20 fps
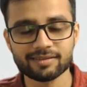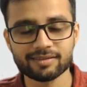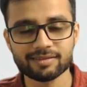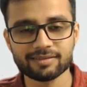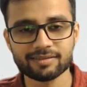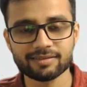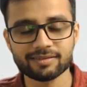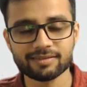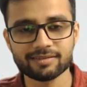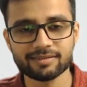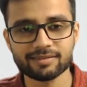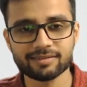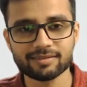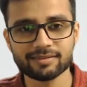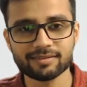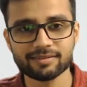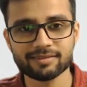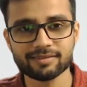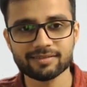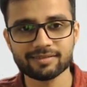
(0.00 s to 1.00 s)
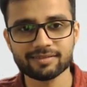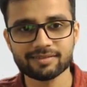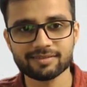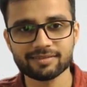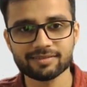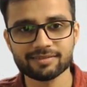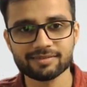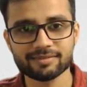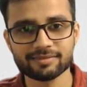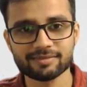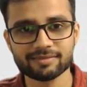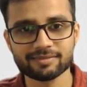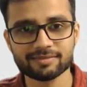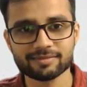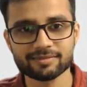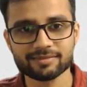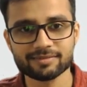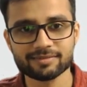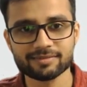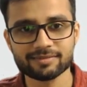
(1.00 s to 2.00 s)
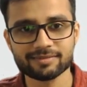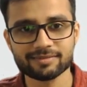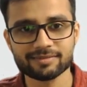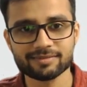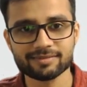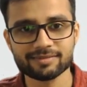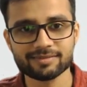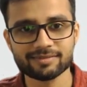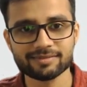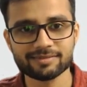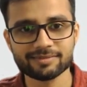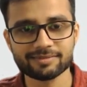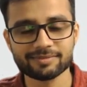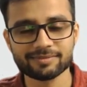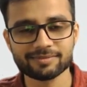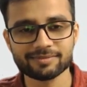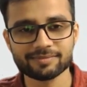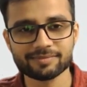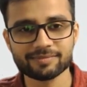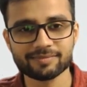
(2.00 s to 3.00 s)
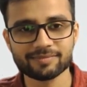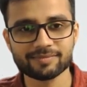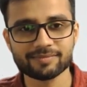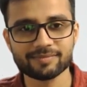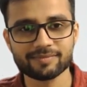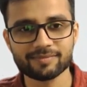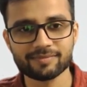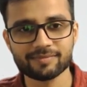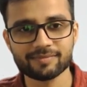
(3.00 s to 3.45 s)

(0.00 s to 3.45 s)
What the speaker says: (not speaking)